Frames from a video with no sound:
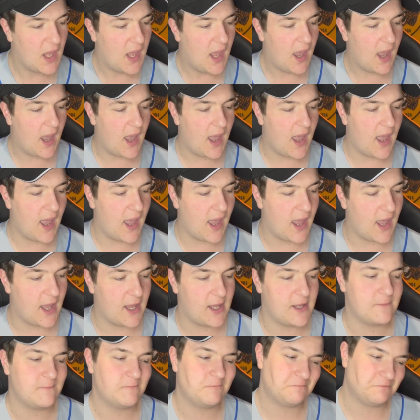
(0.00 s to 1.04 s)

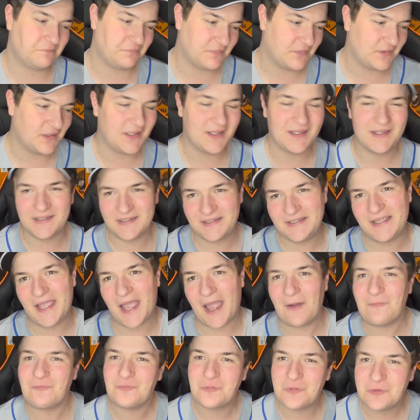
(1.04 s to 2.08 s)

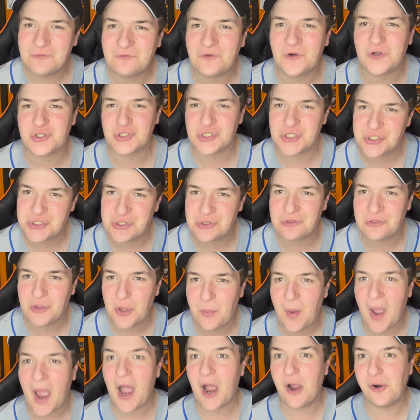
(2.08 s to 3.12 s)
Yeah, unfortunately
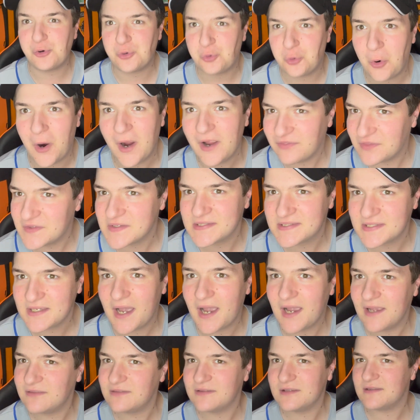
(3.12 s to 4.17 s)
Scunthorpe aren't quite the
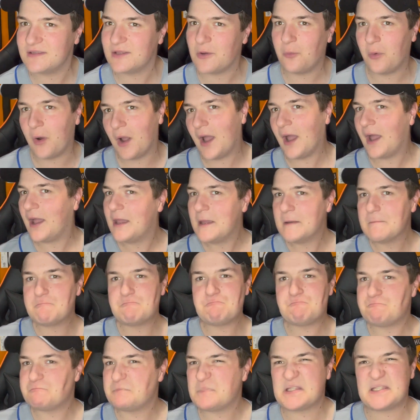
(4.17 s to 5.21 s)
side that they were
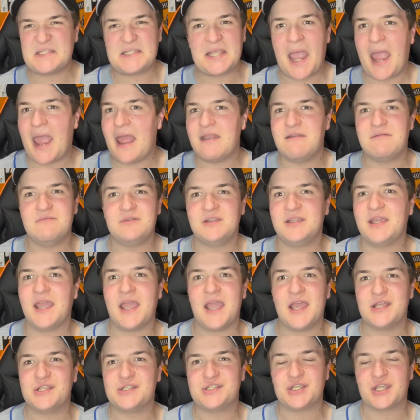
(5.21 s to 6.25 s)
10
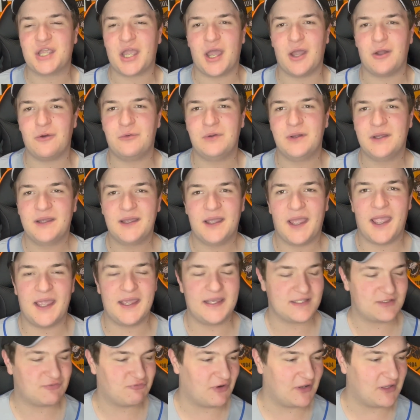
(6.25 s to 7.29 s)
years ago.
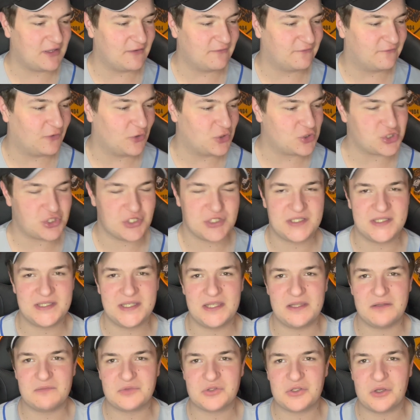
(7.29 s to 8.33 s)
It's really unfortunate to see
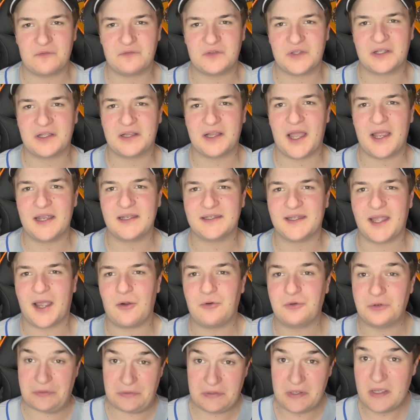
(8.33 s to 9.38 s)
them sort of decline
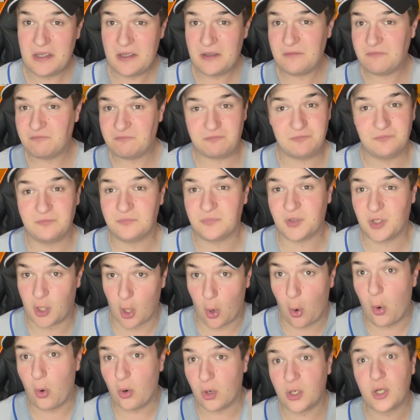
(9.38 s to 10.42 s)
down and
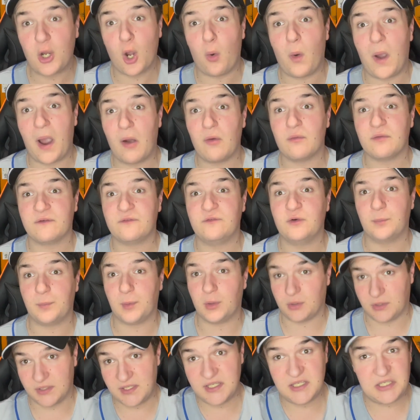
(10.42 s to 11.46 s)
go out of the
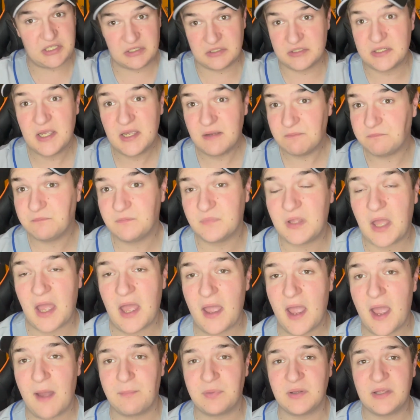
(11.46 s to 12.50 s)
Football League. And
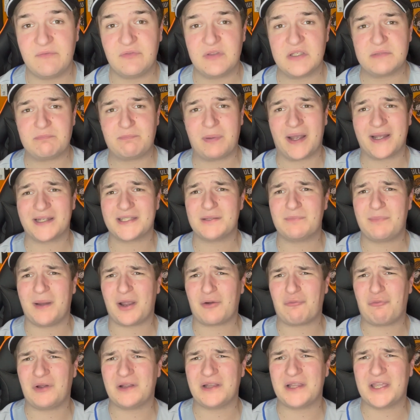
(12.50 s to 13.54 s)
I believe it's
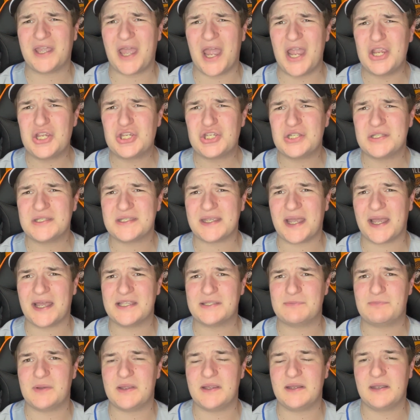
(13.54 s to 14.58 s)
back-to-back relegations. It has
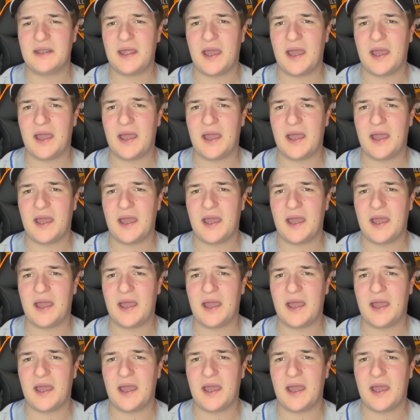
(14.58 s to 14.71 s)
been